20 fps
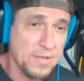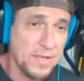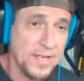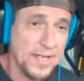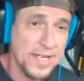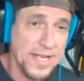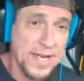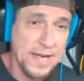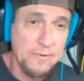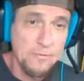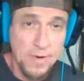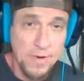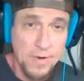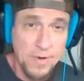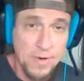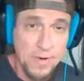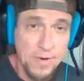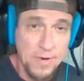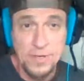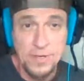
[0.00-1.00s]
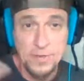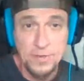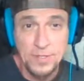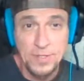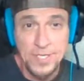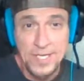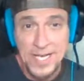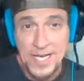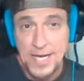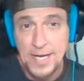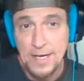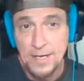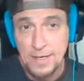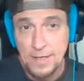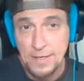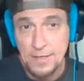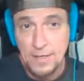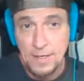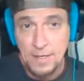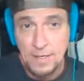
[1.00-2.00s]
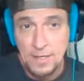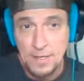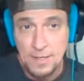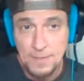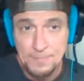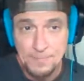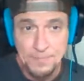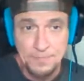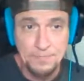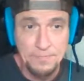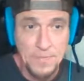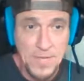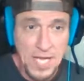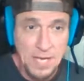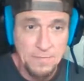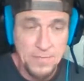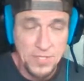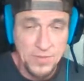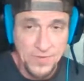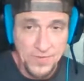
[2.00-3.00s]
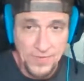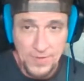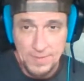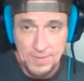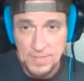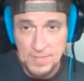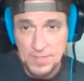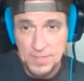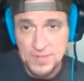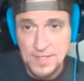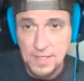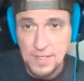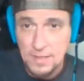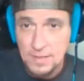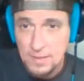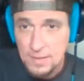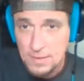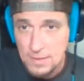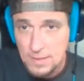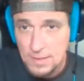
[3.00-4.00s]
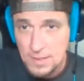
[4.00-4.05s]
like I wanted to go look at MU Free Music